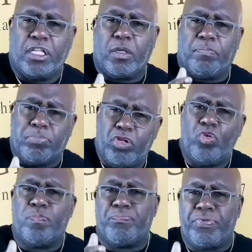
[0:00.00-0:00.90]
The
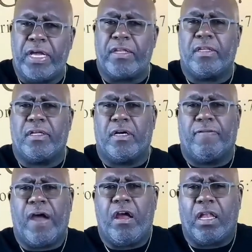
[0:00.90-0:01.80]
blueprint
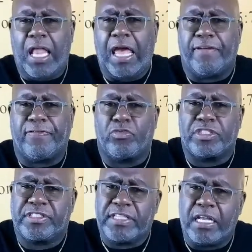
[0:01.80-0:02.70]
of our life
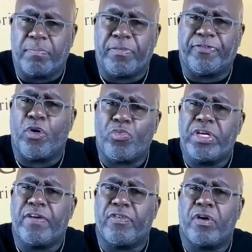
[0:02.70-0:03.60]
was set up before
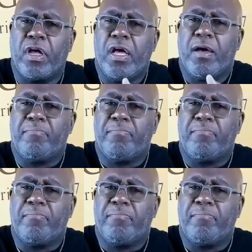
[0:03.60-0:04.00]
we ever